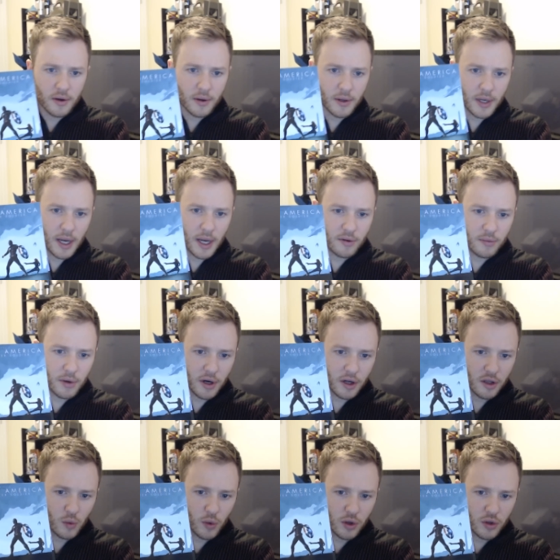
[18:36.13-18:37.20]
Captain America
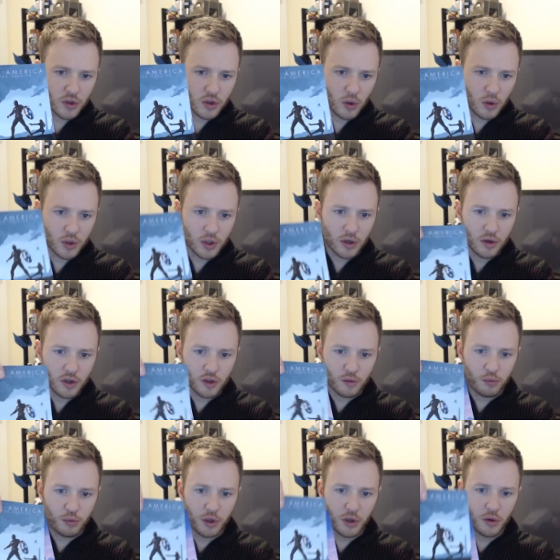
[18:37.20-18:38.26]
the Winter Soldier.
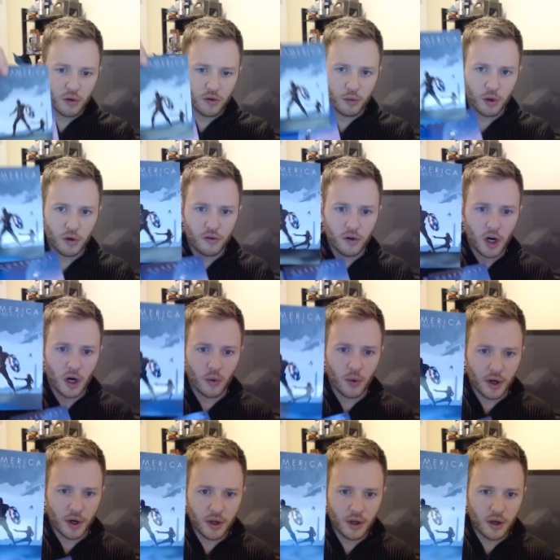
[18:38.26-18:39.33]
Just beautiful, beautiful artwork.